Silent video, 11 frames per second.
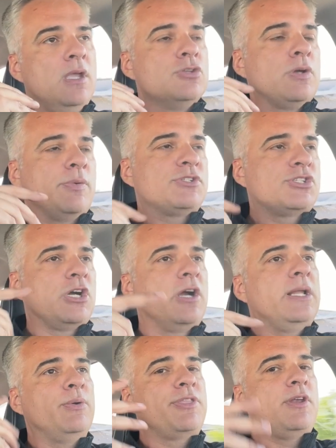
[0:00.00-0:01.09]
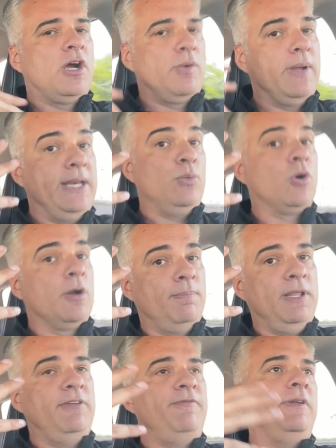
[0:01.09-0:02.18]
So I was starting with an already warm
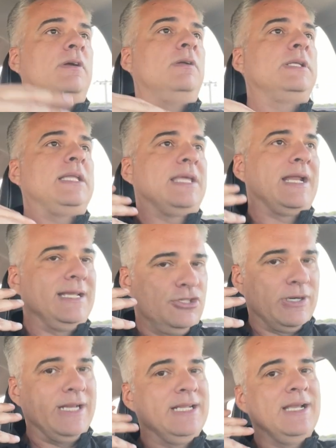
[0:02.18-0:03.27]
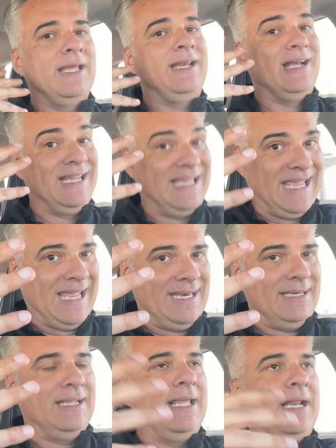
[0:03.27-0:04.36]
playfield, and then I tried to cut it again,
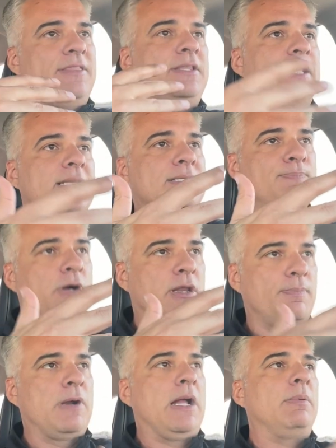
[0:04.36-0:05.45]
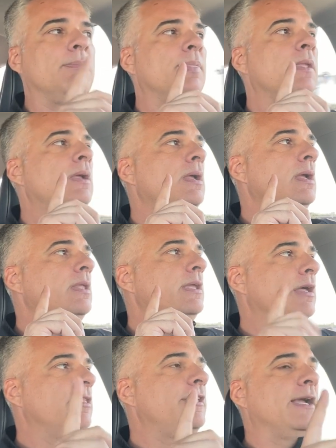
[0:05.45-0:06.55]
and I think that's part of the problem.
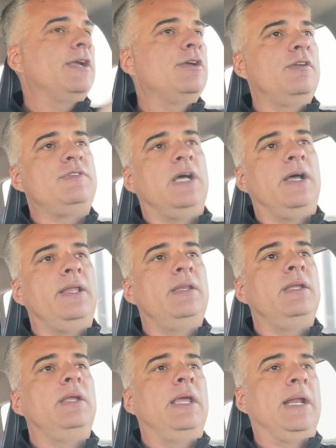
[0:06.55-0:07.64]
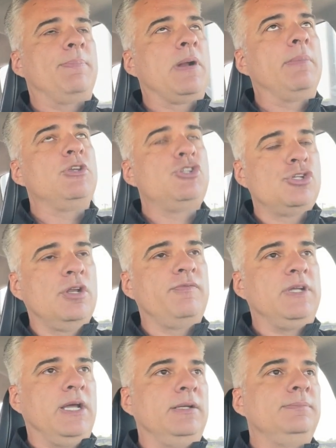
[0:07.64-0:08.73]
The other thing I could have done, and I probably should have done,